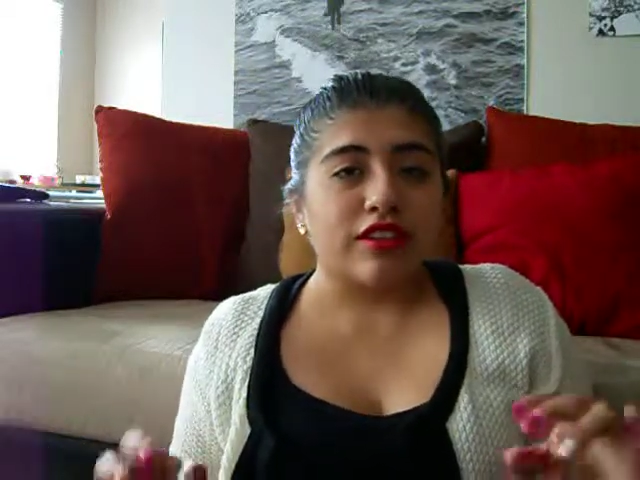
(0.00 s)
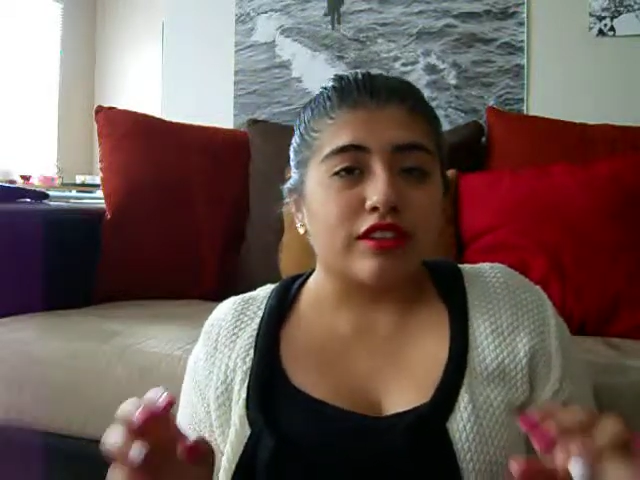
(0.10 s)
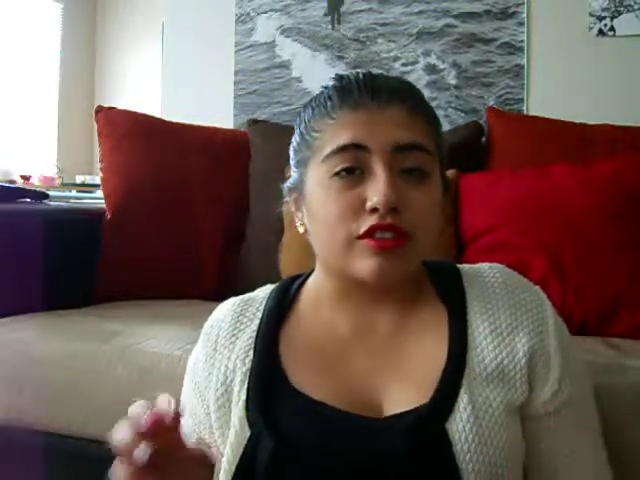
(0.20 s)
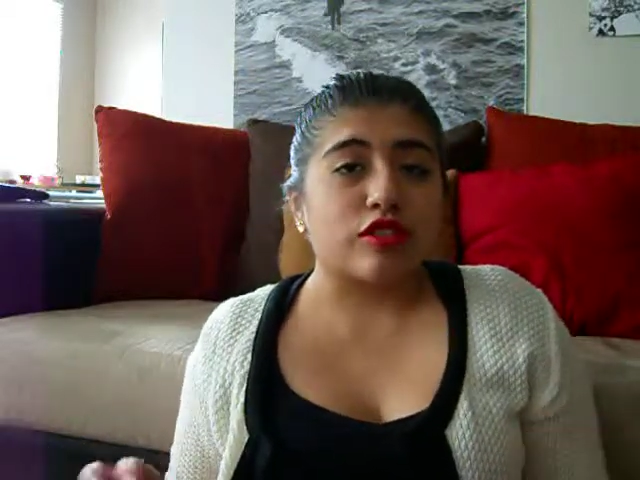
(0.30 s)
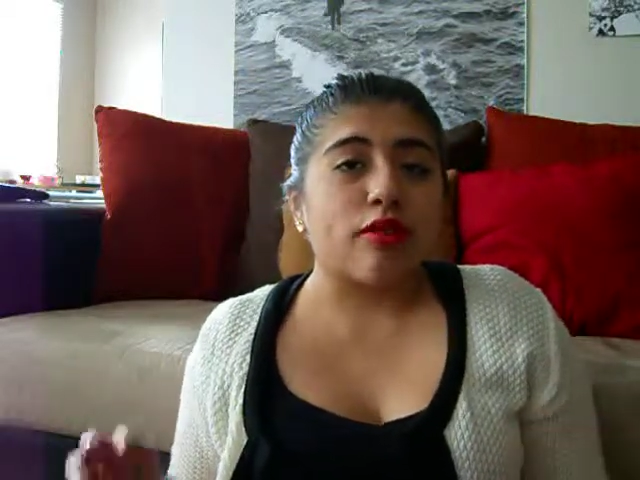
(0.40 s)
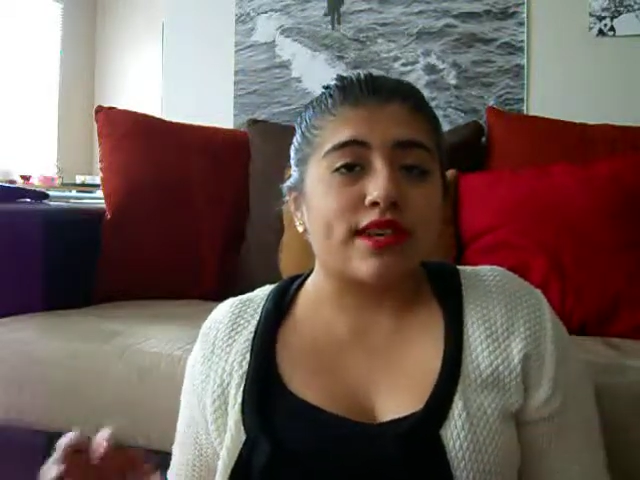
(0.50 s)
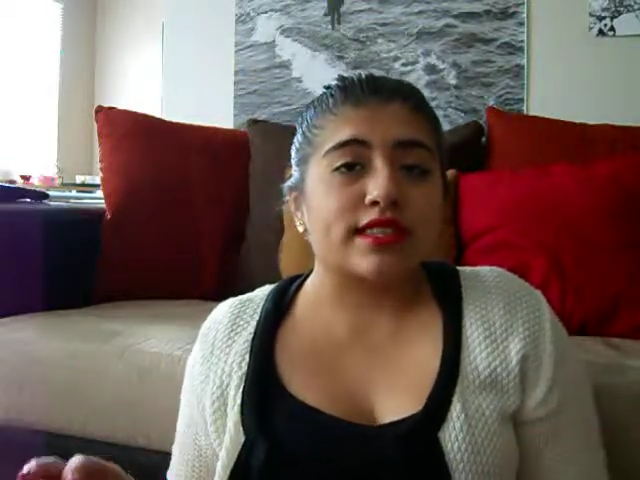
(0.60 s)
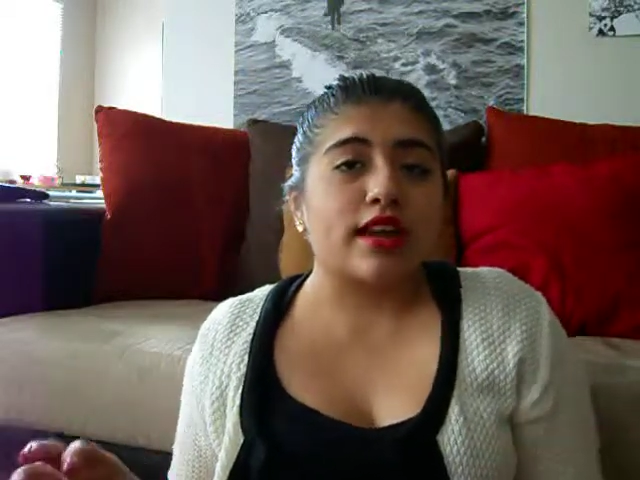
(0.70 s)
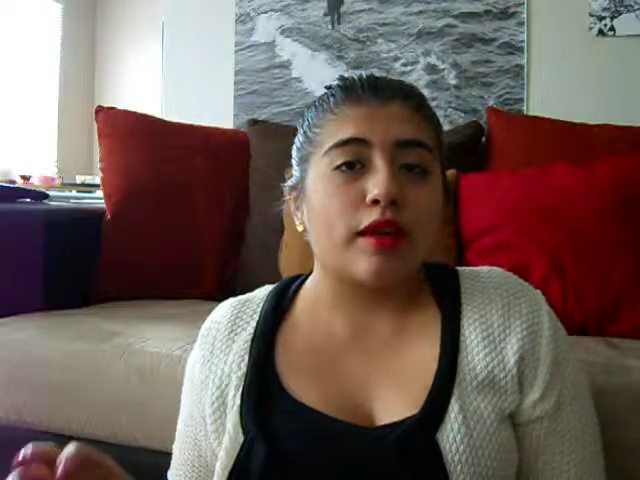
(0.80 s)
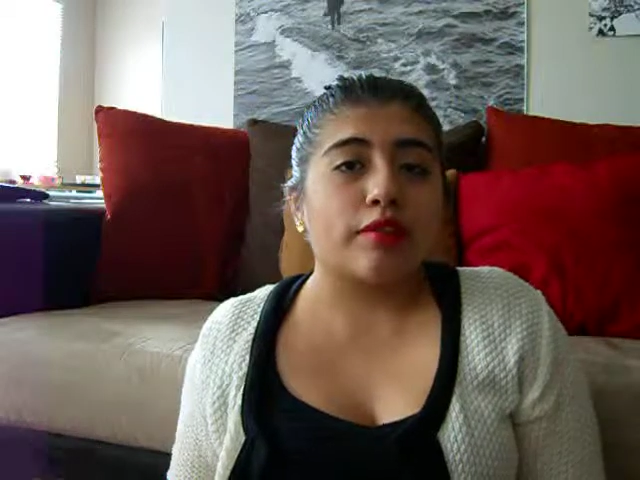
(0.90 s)
there's
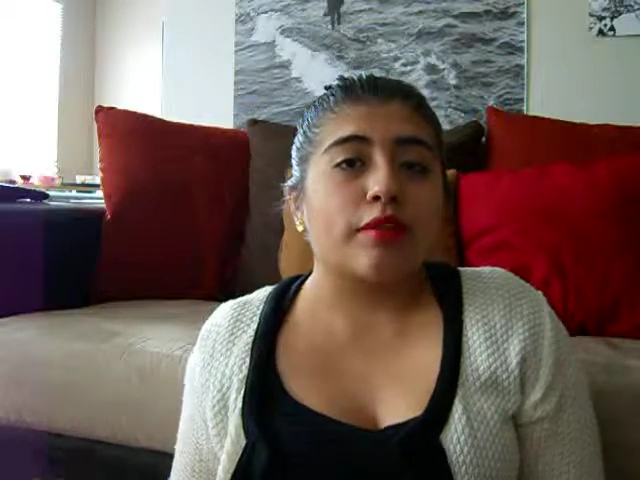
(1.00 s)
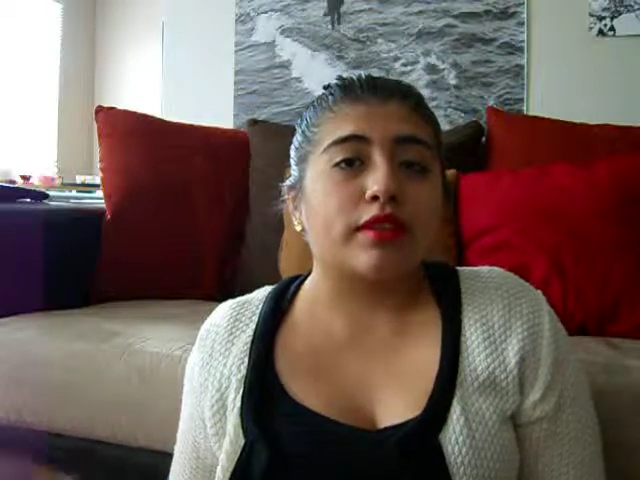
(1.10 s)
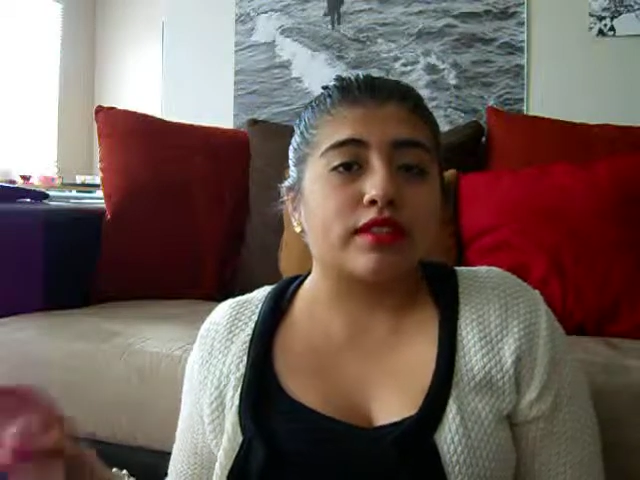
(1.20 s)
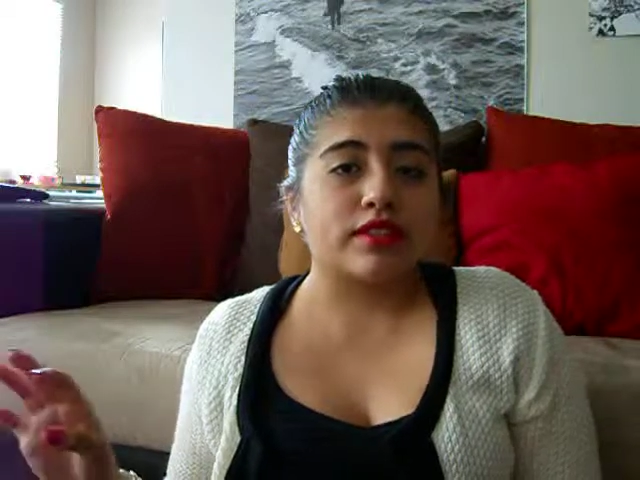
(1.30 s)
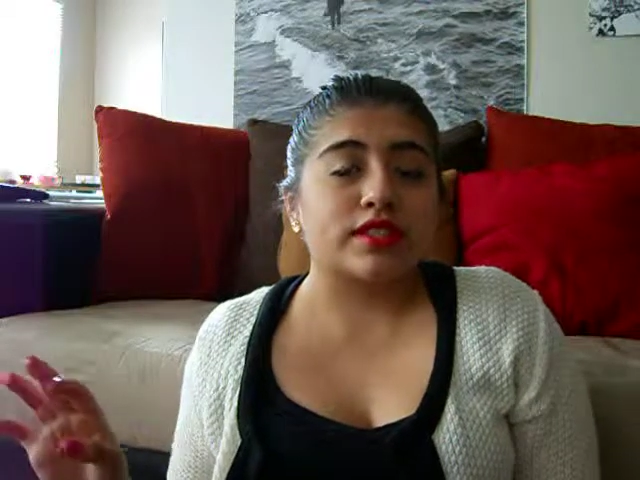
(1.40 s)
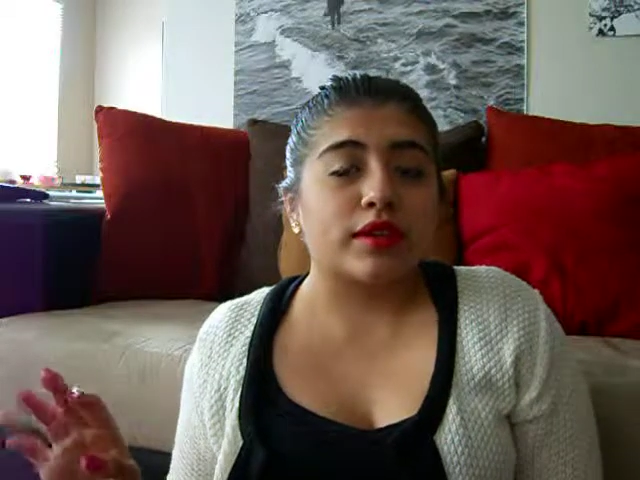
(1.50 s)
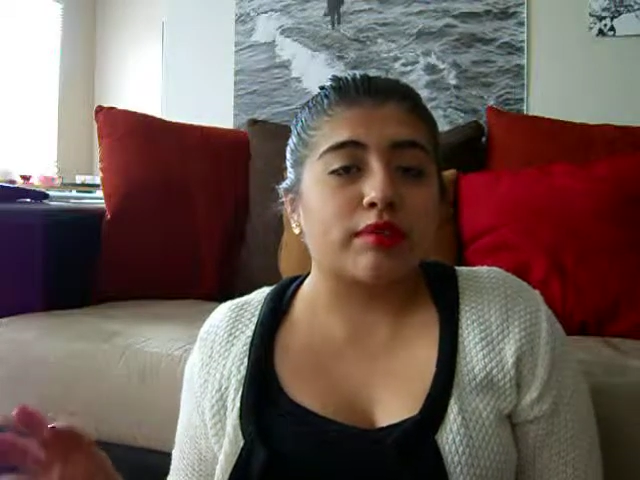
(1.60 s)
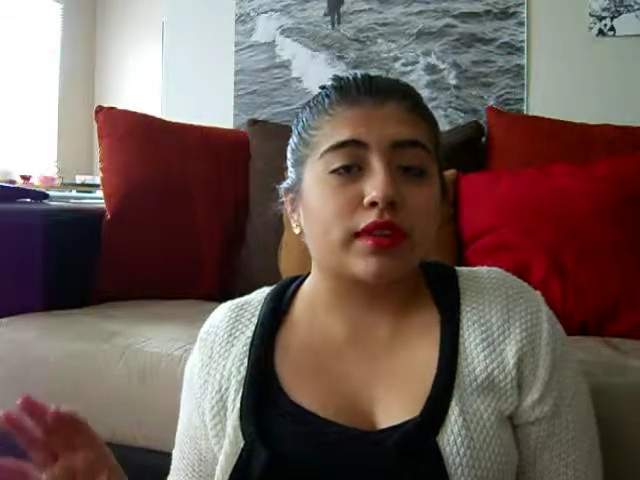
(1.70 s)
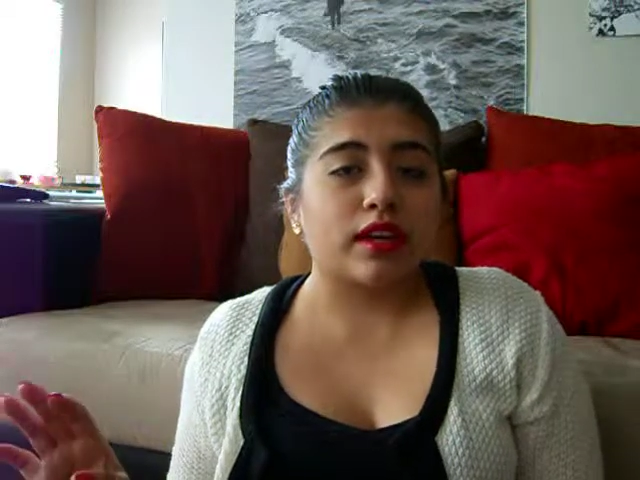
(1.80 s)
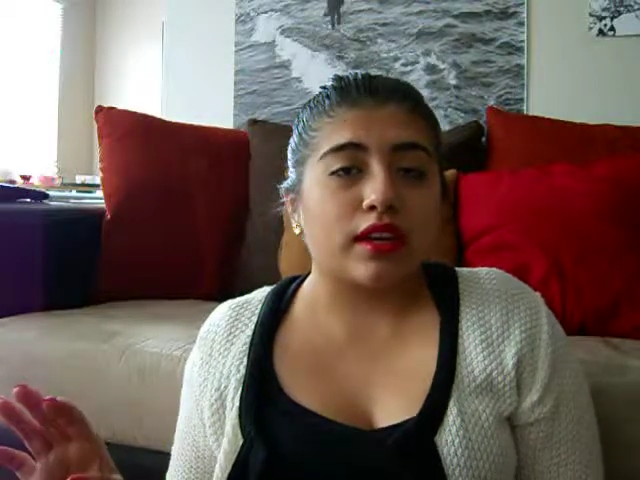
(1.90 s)
always light, but when there's
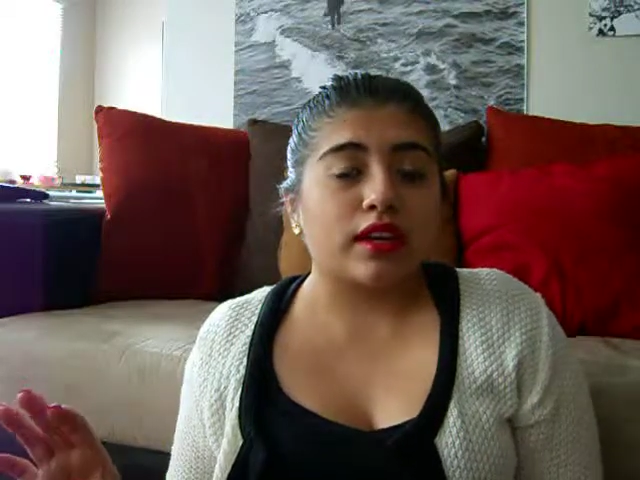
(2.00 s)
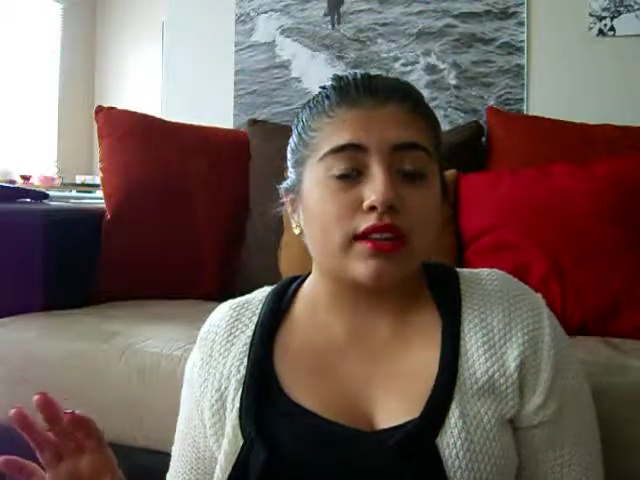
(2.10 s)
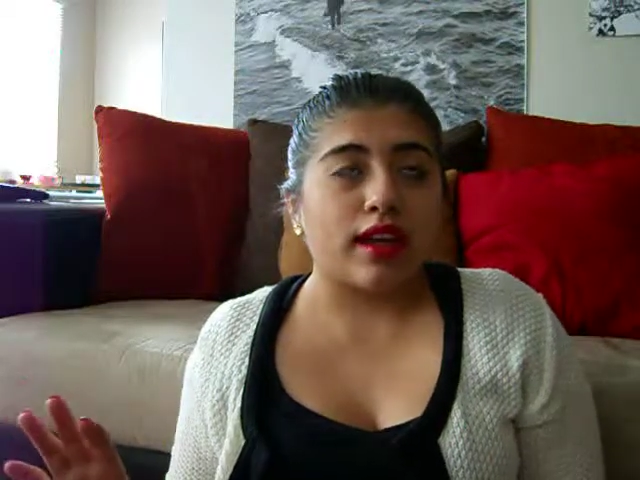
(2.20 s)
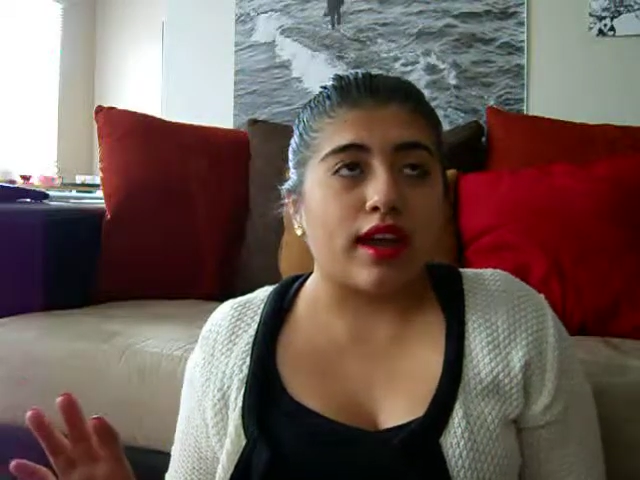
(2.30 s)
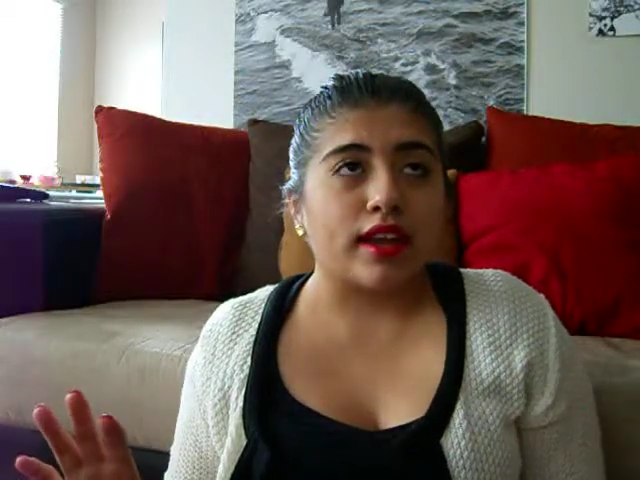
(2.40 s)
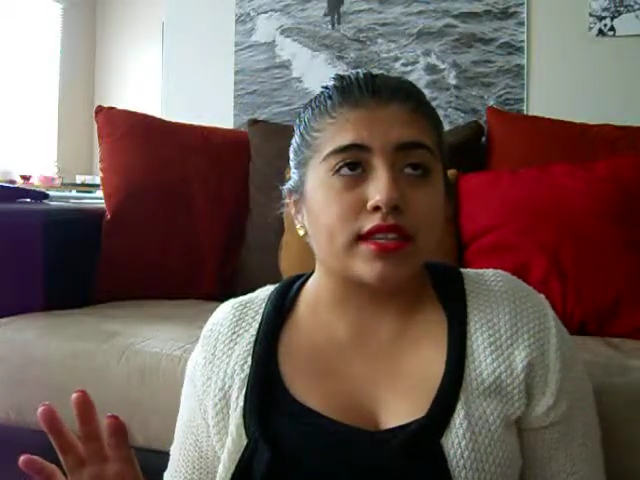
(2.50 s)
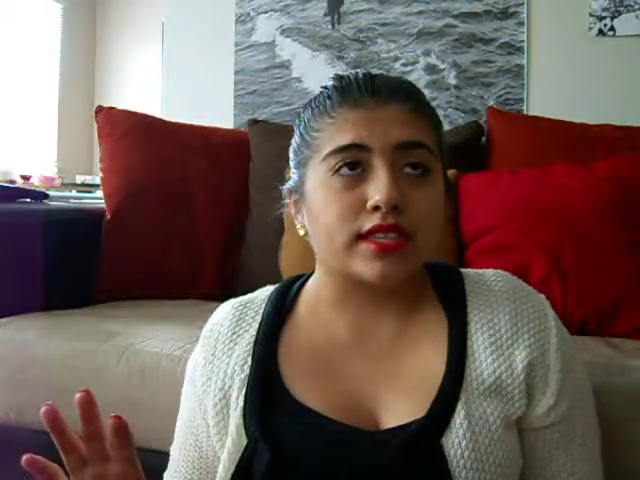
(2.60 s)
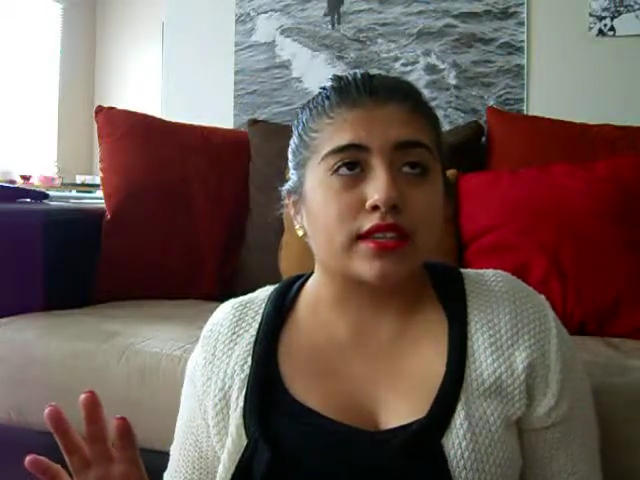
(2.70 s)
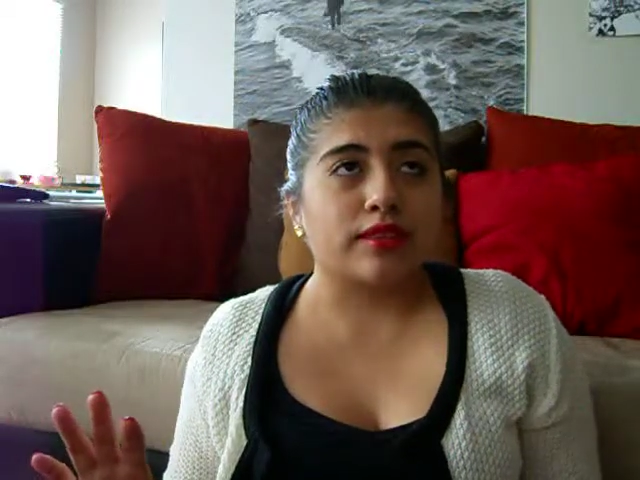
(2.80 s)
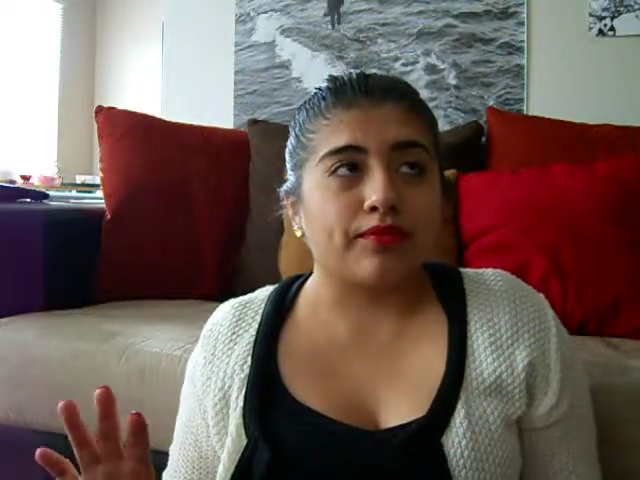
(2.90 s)
something
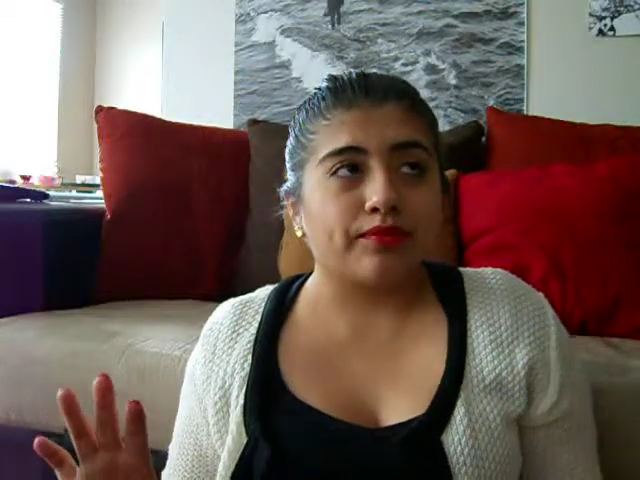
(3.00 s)
that,